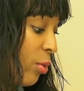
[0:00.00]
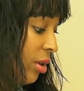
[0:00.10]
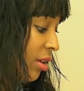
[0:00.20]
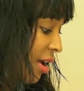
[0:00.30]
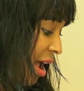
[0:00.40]

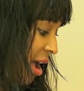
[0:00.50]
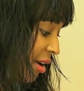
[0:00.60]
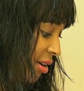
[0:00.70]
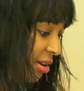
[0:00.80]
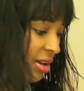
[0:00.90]
will add,
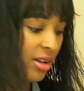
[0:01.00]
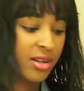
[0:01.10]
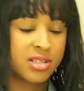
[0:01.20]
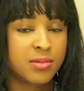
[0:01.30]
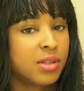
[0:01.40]

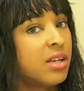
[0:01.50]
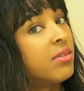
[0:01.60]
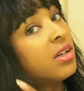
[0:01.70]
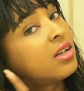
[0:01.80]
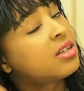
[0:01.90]
some leave-in
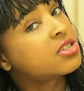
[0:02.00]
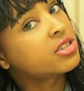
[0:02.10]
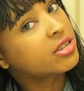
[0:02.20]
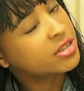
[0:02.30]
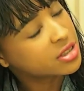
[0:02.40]

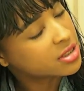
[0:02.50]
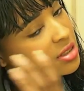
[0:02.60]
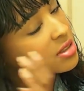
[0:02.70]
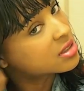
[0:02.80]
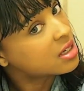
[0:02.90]
conditioner just
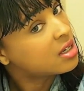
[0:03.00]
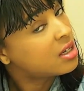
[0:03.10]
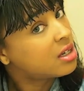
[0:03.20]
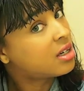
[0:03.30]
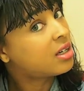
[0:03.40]
because
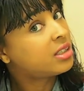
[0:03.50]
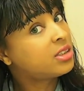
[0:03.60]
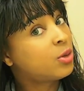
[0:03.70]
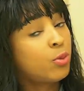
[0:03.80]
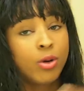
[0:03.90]
I
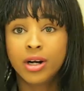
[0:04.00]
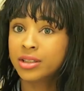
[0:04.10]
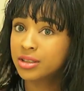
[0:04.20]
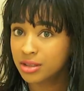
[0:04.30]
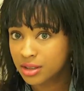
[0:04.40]
don't
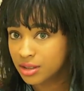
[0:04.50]
want